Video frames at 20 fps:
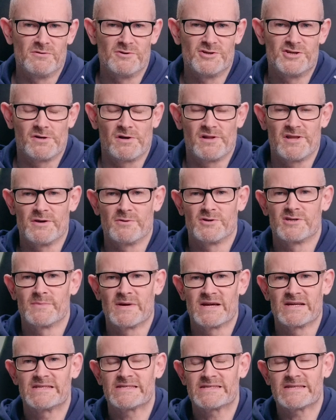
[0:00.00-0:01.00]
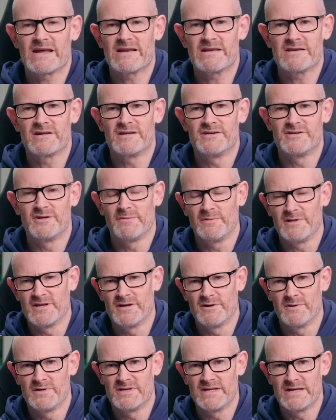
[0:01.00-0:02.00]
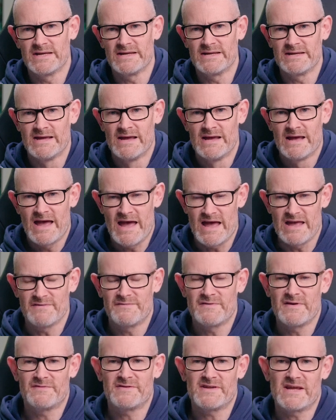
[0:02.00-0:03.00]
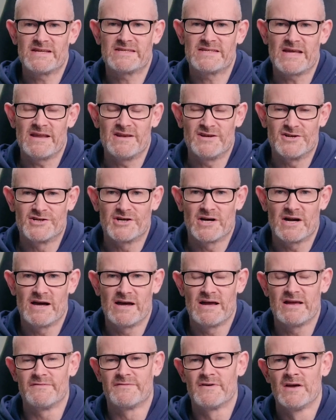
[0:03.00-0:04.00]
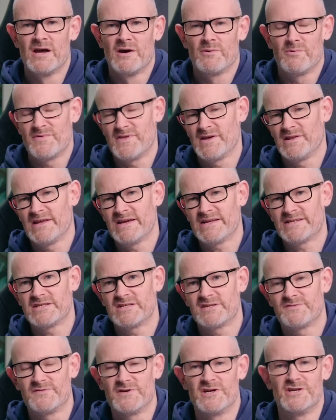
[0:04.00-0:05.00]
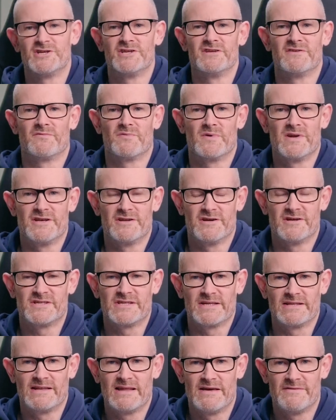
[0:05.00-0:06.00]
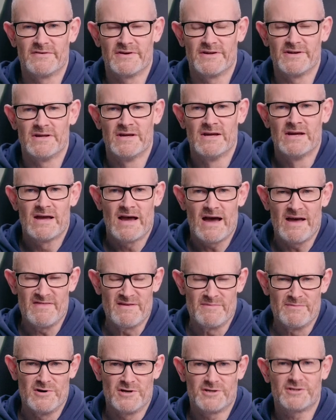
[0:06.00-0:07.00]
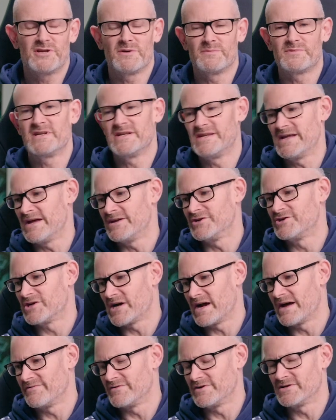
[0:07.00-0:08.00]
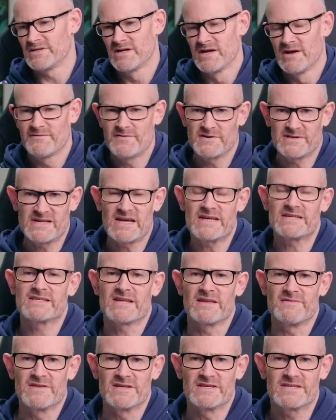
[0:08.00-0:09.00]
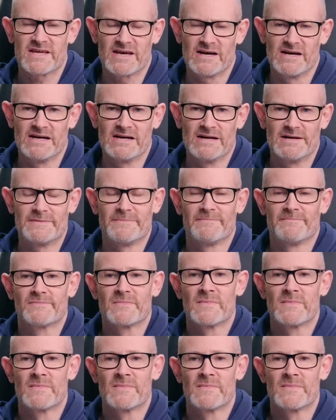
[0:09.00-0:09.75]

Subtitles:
usual, use my standard WD850SN drive with the latest version of Windows 11 and the most up-to-date drivers for testing this card.